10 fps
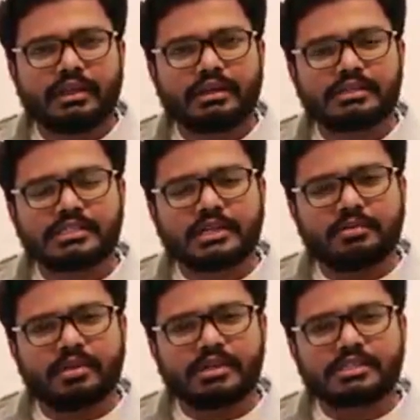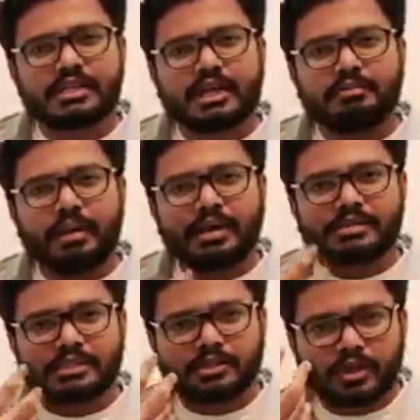there is diminished
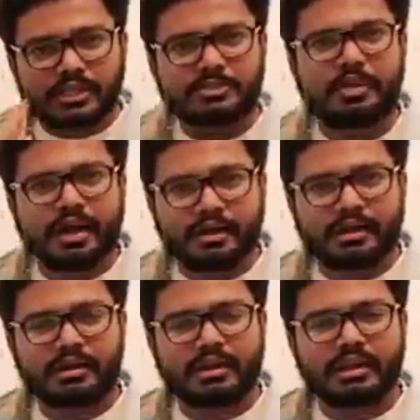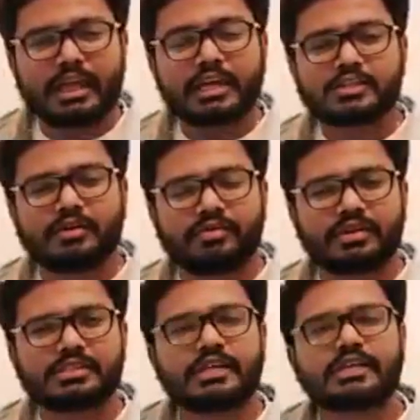capacity to expire air. In case
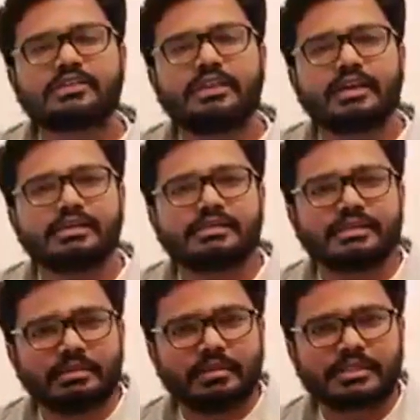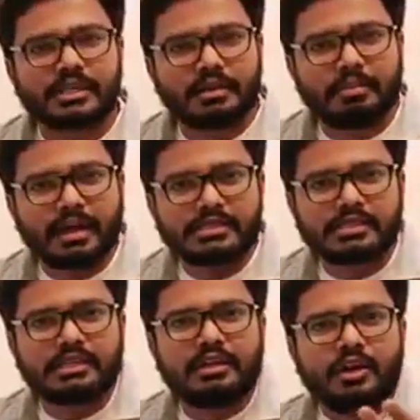of restrictive, there is diminished
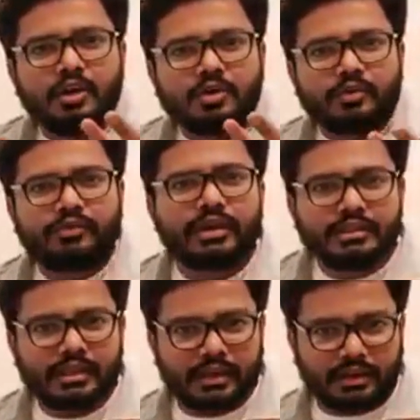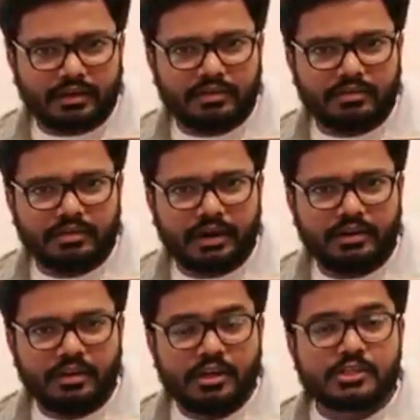capacity to fill in the air,
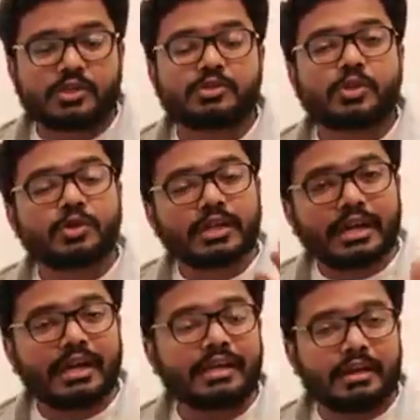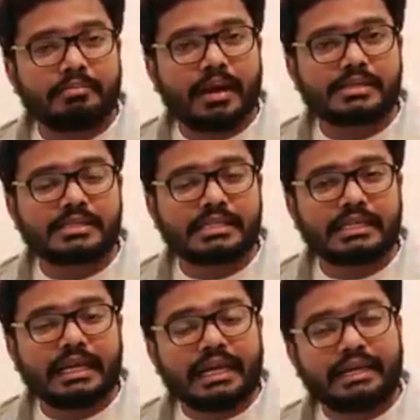right? So total lung
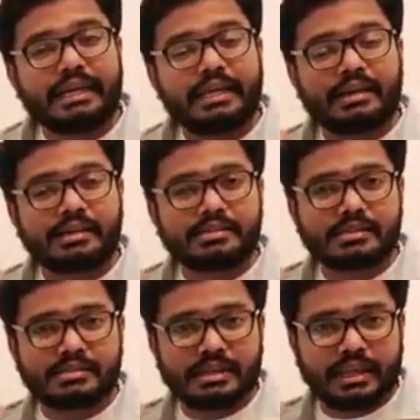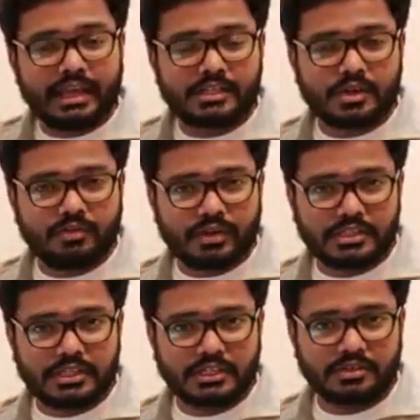capacity decreases in case of
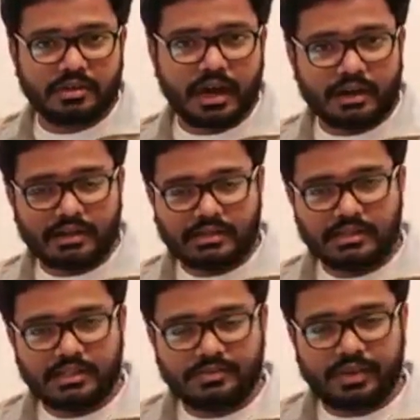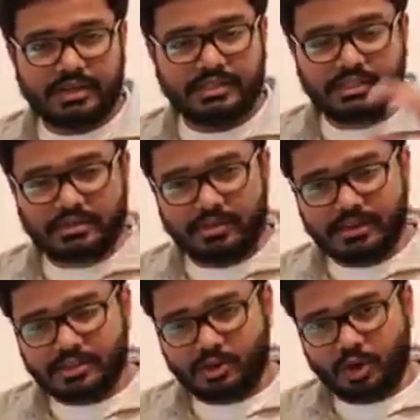restrictive lung disease, whereas it
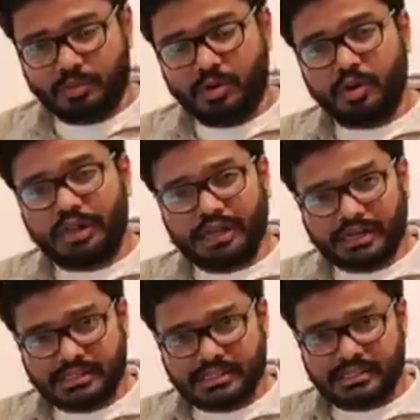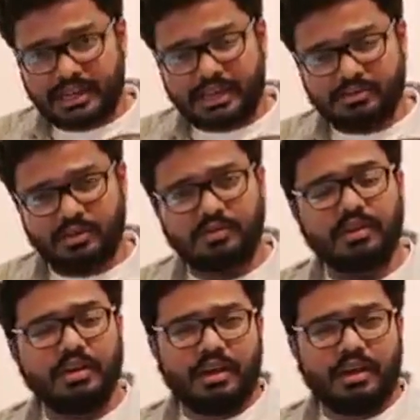remains normal or increases in case of